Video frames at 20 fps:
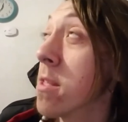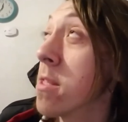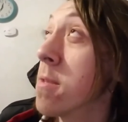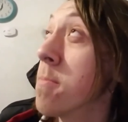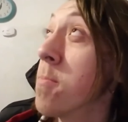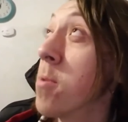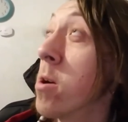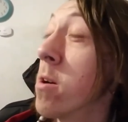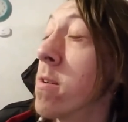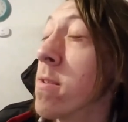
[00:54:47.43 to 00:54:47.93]
to
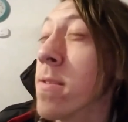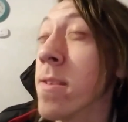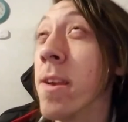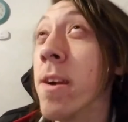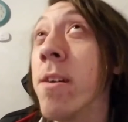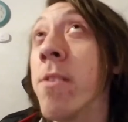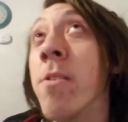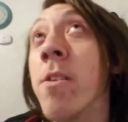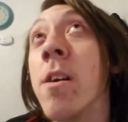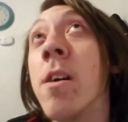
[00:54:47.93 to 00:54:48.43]
parse
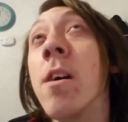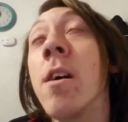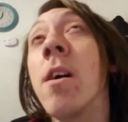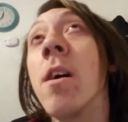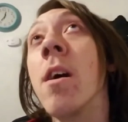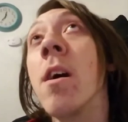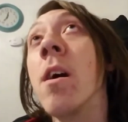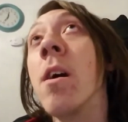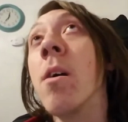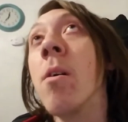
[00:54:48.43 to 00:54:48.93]
out
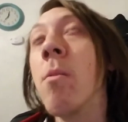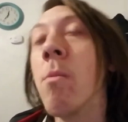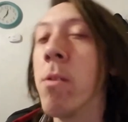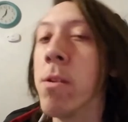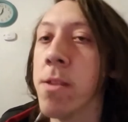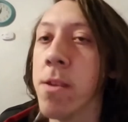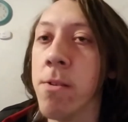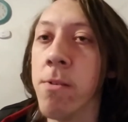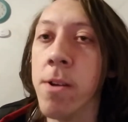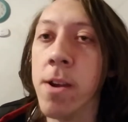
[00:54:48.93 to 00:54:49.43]

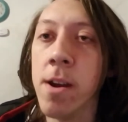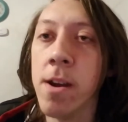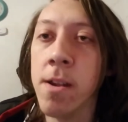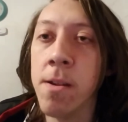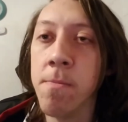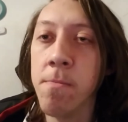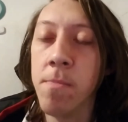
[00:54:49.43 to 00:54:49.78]
what's going on.